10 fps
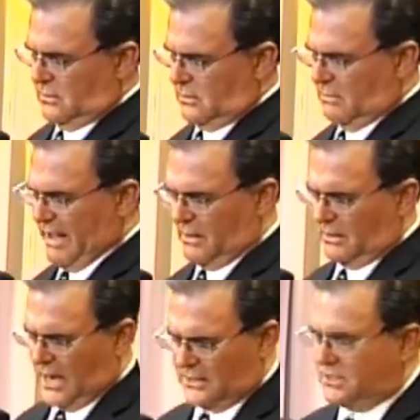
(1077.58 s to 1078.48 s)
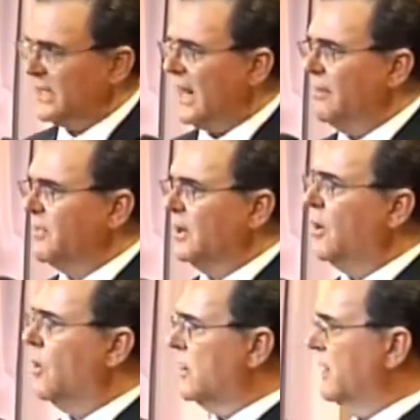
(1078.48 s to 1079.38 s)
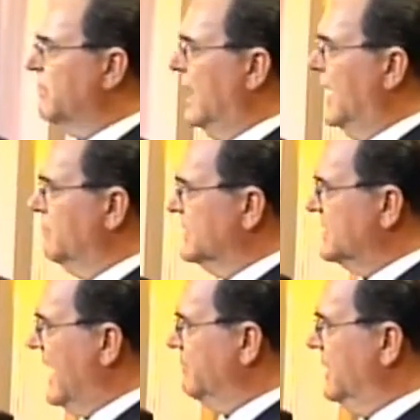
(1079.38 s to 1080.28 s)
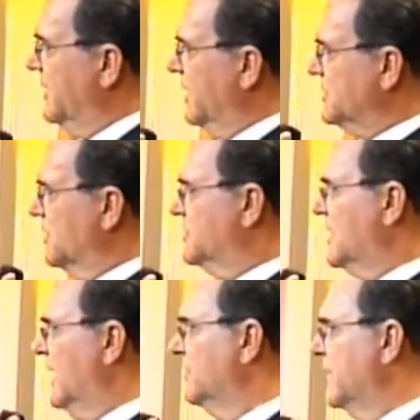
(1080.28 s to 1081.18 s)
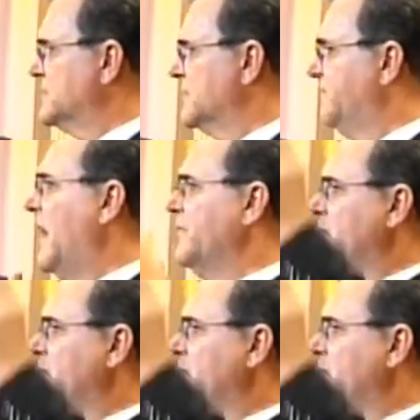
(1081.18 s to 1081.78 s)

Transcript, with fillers: God said, I'm the Lord, and beside me there is no Savior. That's the Father